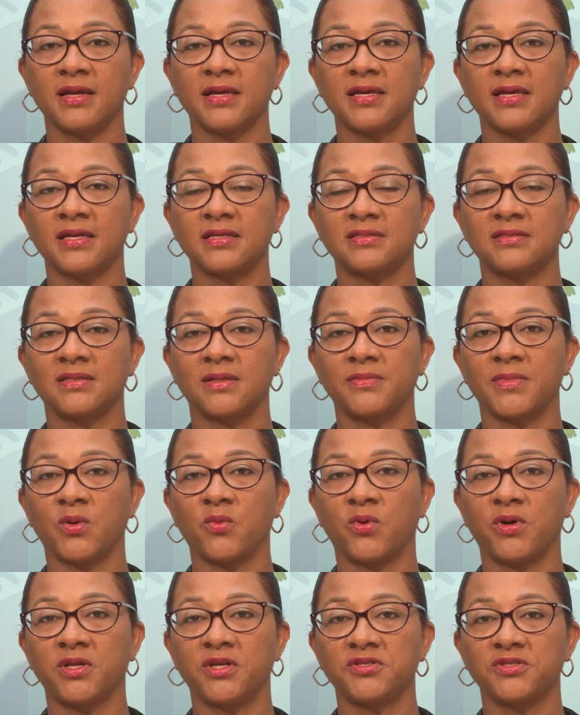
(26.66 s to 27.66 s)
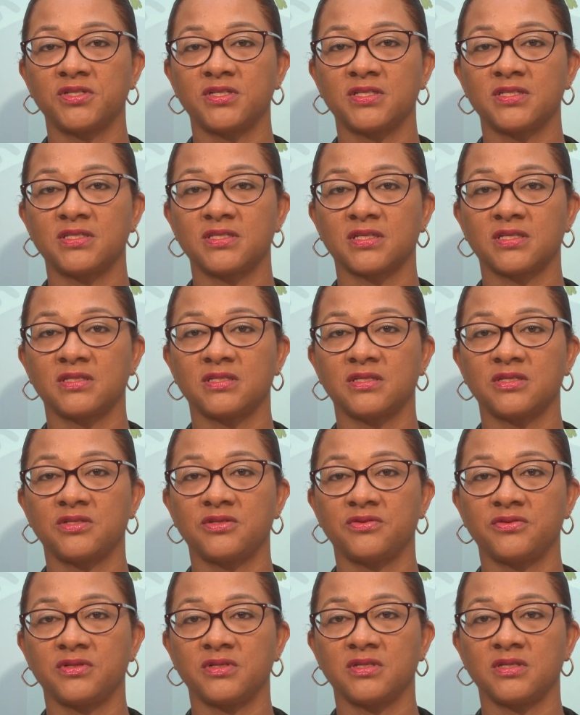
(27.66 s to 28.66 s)
Case number
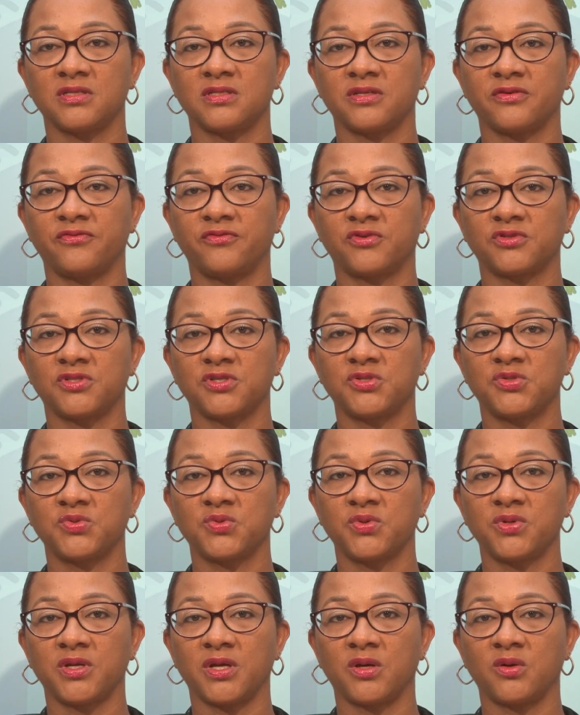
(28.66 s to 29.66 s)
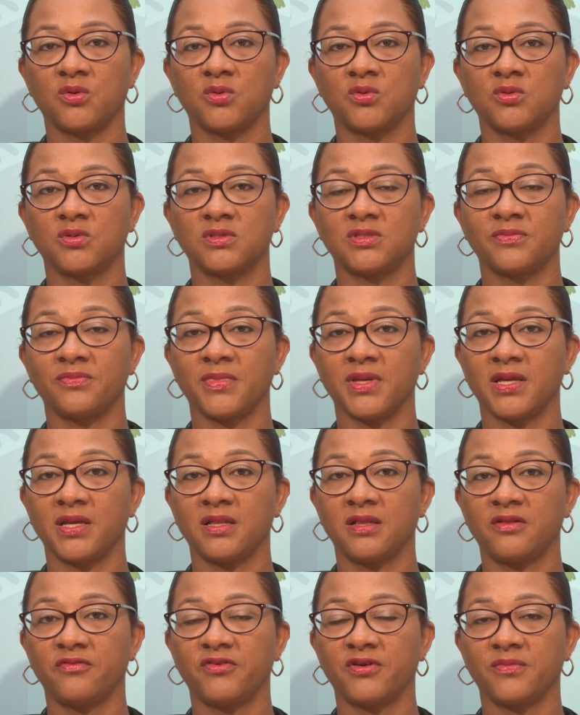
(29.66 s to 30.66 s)
163 is a 42-year-old
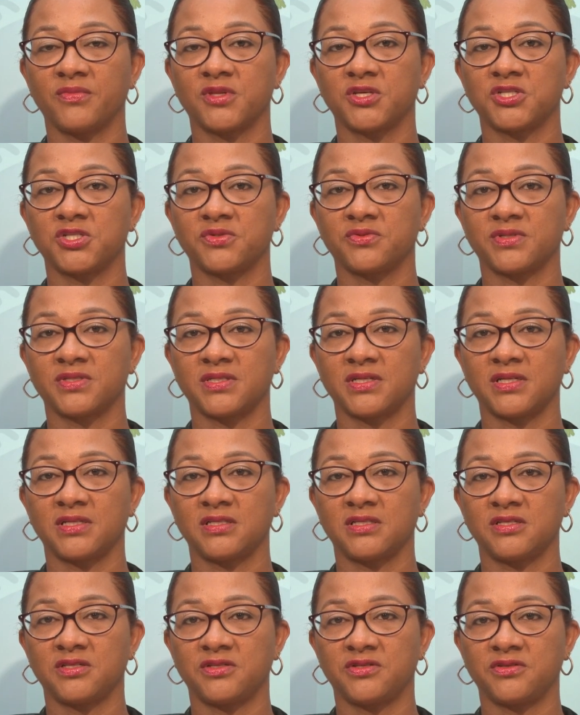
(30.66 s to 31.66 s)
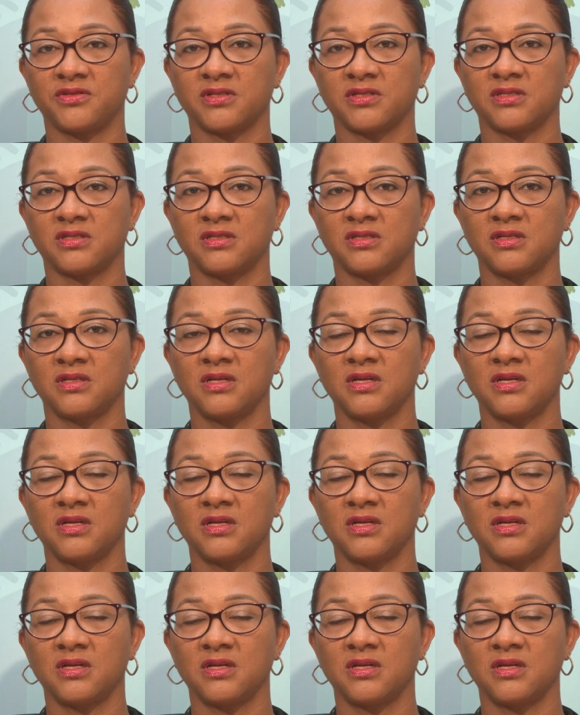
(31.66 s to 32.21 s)
male from the Schroesel district.